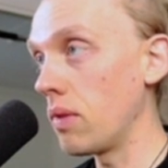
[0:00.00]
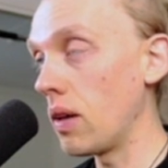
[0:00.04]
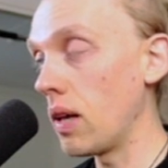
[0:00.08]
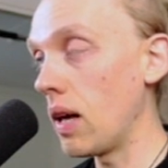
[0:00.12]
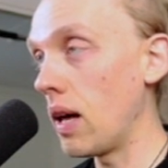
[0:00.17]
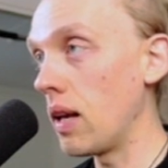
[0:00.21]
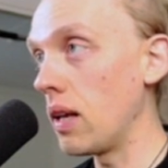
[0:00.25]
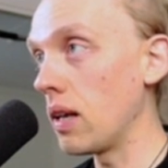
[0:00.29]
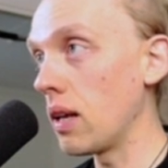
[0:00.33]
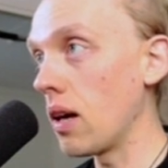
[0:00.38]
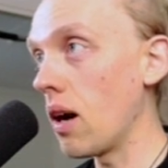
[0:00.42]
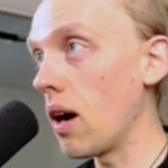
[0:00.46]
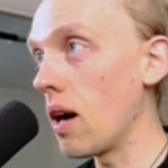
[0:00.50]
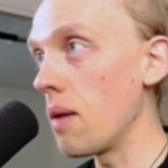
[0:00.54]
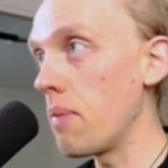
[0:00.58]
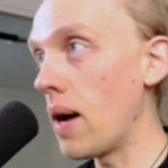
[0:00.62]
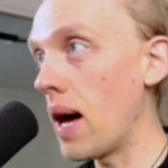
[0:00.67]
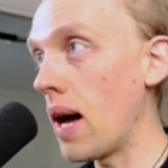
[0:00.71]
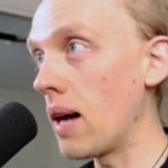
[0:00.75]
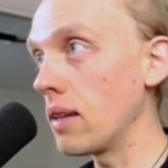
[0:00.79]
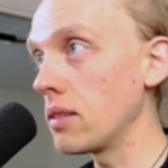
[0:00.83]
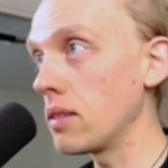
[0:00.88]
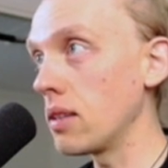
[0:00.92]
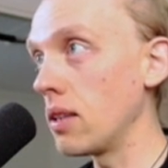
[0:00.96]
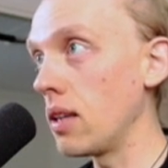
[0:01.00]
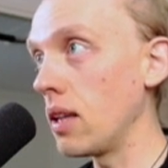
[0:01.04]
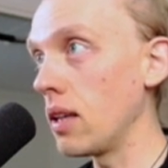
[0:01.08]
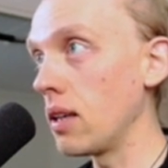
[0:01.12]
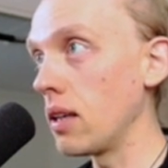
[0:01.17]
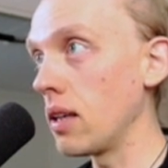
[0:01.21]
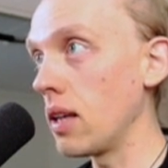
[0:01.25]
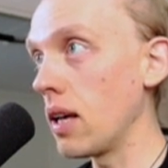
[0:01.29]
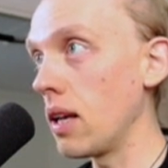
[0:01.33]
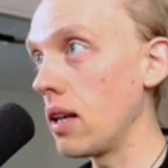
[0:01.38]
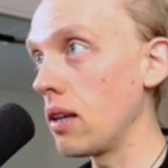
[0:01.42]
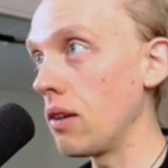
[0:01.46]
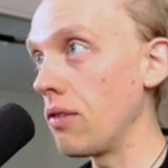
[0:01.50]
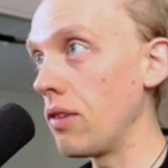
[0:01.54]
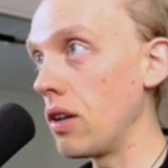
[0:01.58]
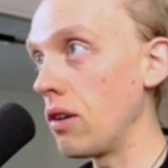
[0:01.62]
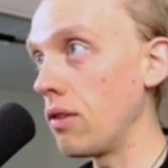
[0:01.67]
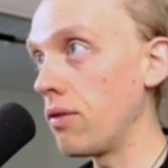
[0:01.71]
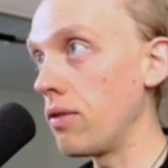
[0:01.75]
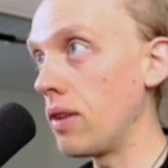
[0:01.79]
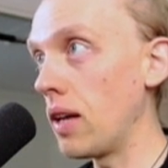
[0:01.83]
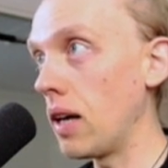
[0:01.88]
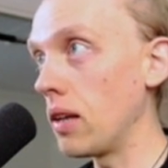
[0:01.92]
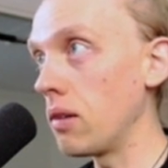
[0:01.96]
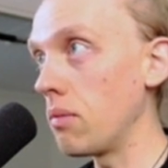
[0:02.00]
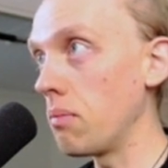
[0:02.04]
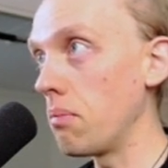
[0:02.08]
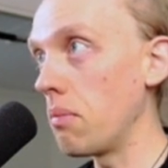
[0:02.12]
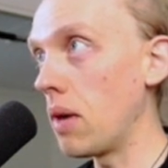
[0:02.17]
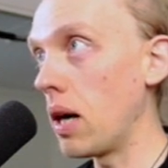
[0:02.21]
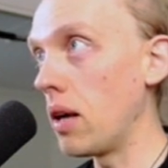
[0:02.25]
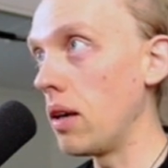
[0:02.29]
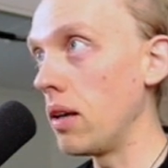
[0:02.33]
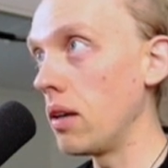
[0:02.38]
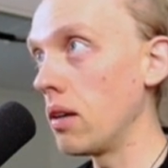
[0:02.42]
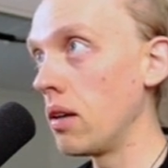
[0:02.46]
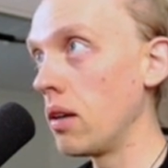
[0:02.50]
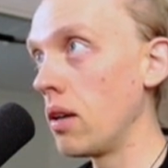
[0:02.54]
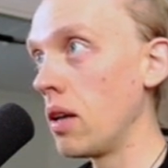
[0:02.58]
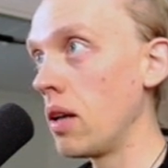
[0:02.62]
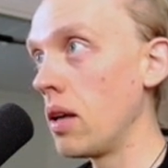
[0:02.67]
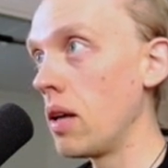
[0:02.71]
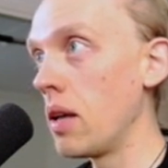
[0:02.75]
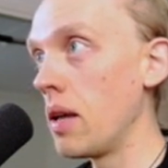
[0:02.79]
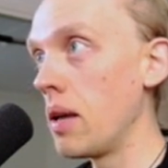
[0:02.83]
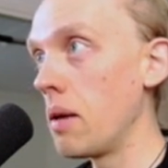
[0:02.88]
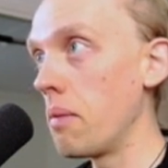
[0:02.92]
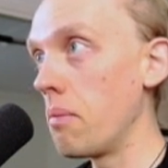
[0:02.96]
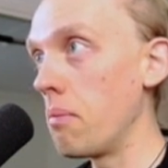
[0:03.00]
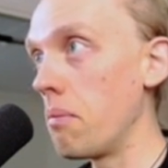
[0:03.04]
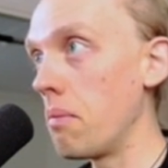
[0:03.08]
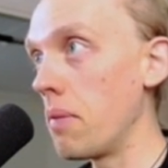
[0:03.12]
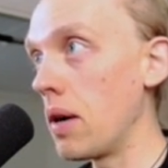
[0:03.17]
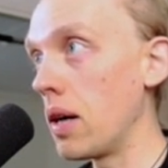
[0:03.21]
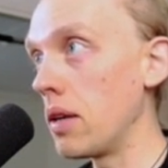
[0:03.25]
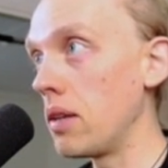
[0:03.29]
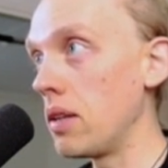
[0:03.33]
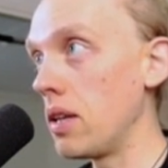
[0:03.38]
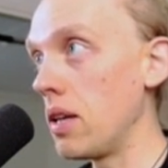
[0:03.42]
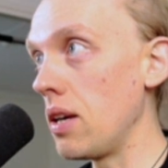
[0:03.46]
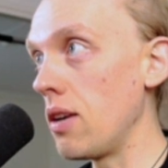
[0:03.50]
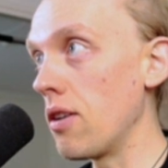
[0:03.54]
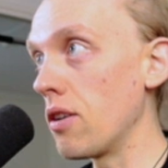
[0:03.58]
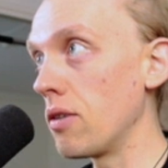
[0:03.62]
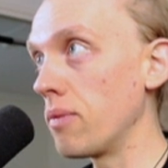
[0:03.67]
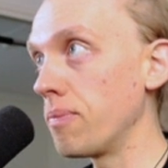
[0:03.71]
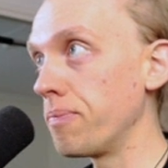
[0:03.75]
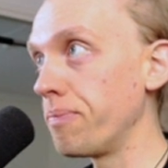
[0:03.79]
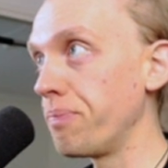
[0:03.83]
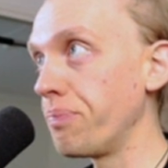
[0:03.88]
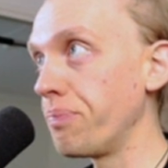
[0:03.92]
adding high pass and then getting rid of that mud here.